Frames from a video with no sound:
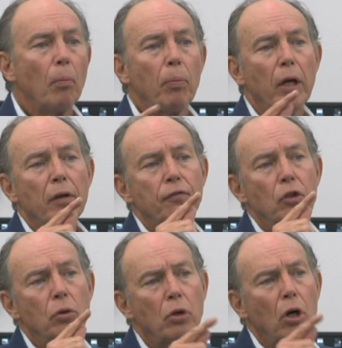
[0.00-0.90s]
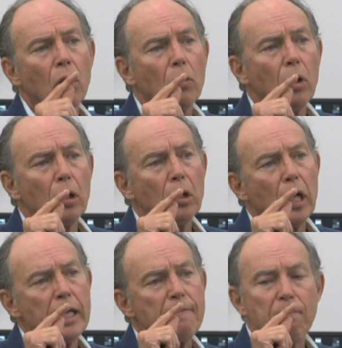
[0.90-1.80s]
But if you go
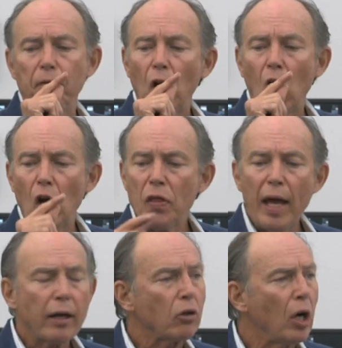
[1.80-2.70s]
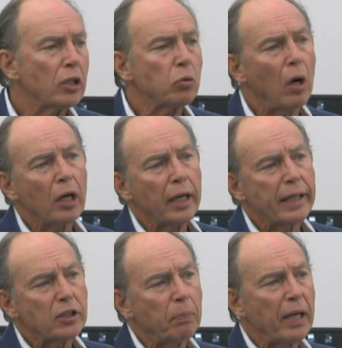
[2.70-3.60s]
in uh, in that crosswalk and
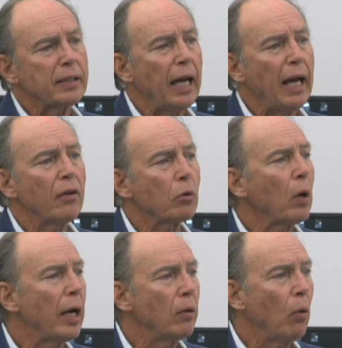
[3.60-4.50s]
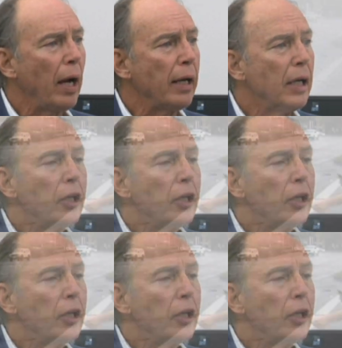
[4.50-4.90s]
expect to have the right of way,